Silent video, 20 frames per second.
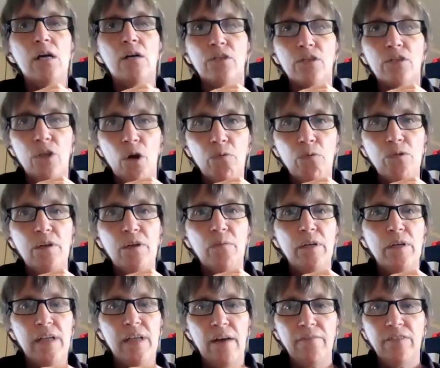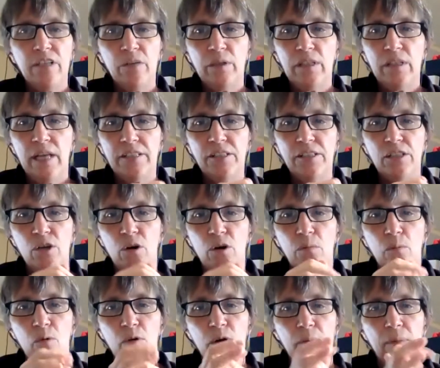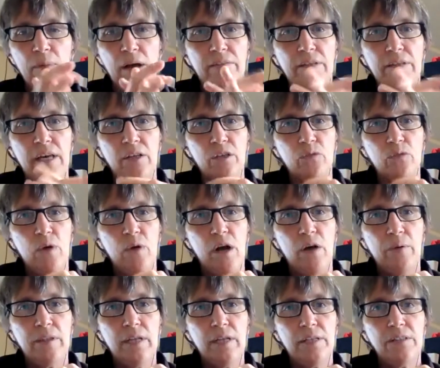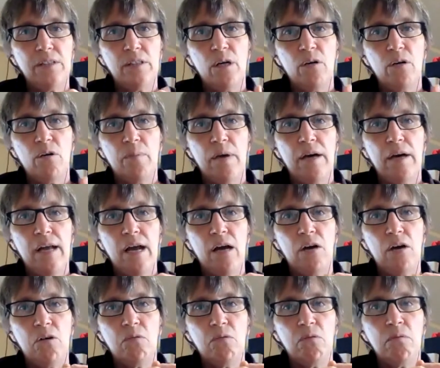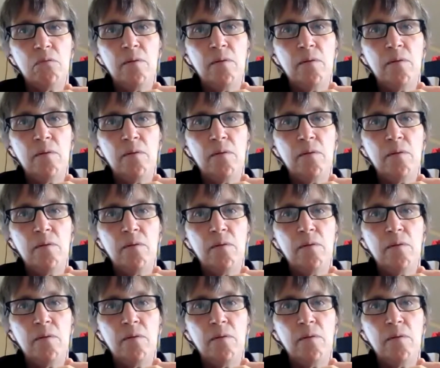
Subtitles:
So we definitely would like to know more about that as well. We'd like to know about how